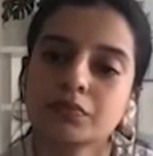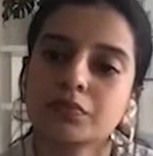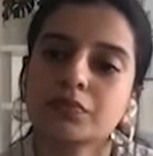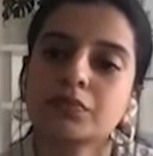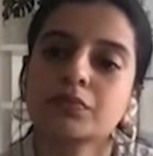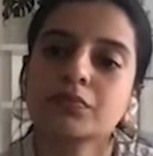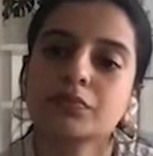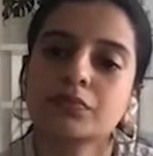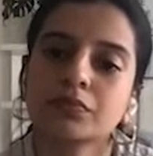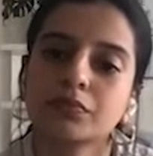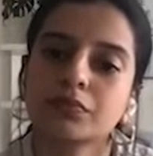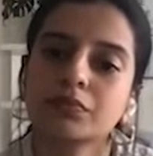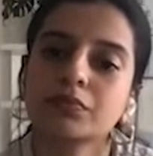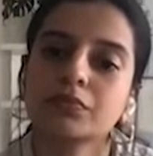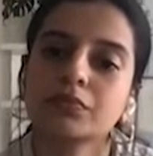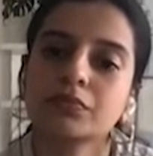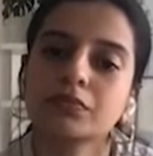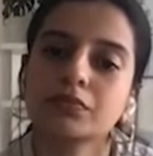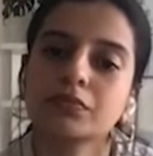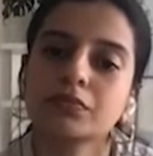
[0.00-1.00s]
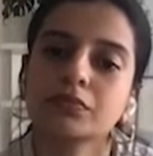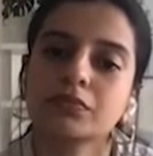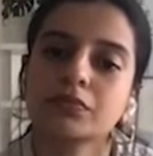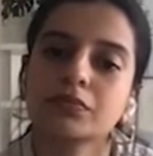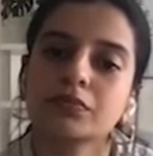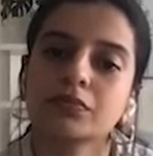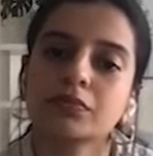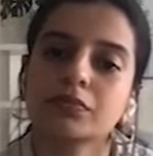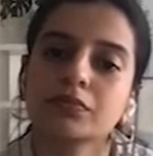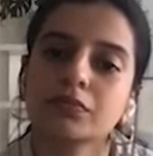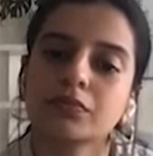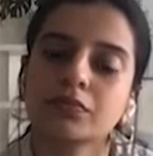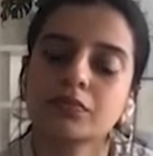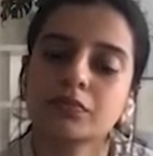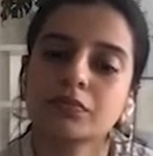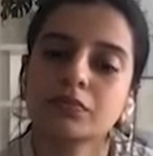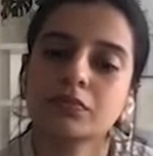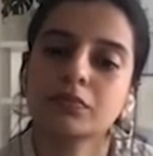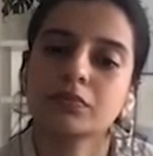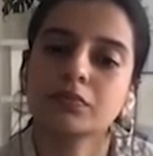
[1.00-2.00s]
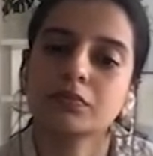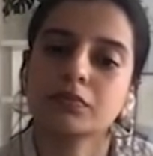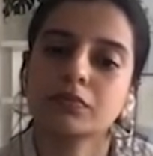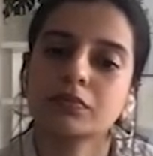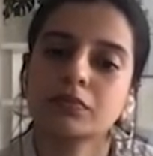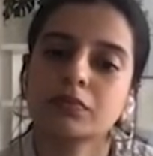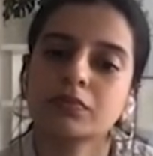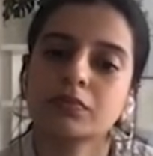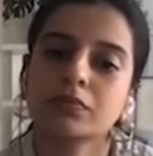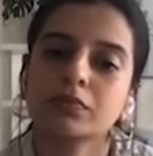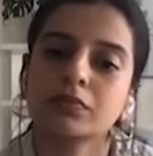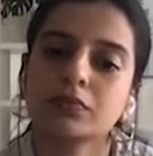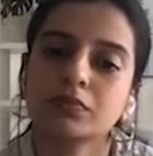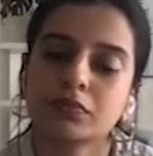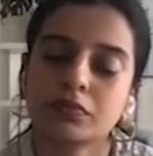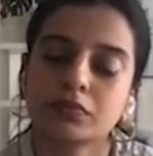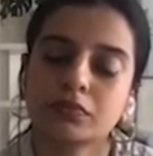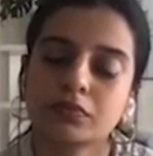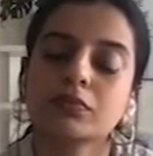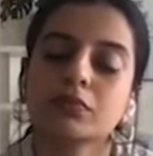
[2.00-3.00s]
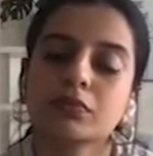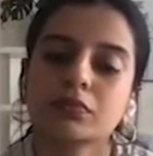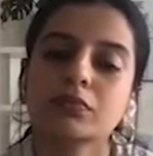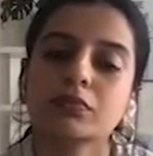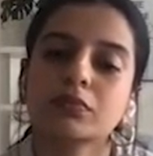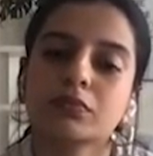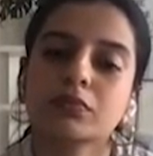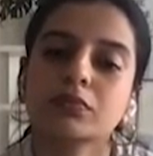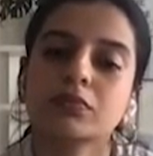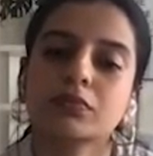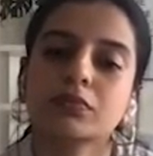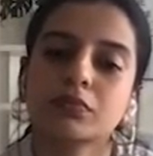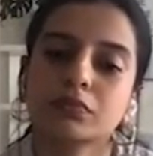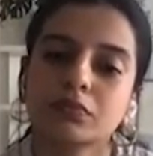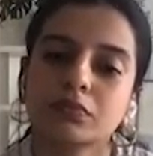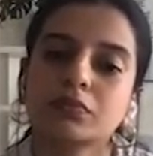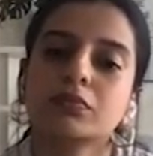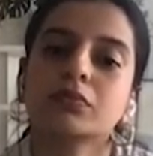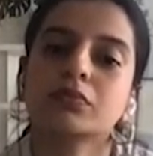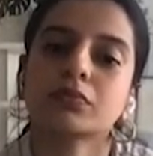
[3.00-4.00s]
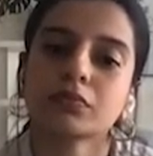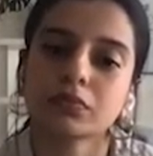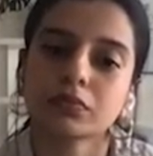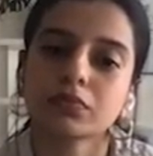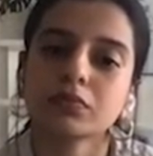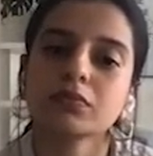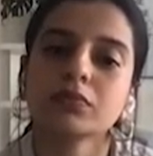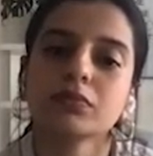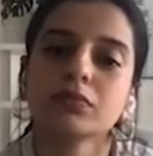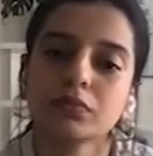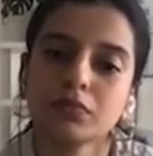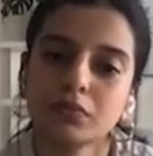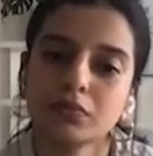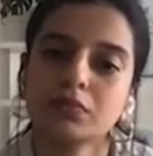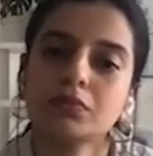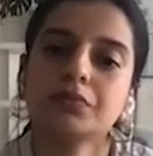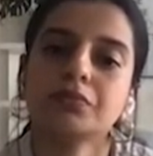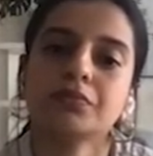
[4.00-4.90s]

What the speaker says: (silent)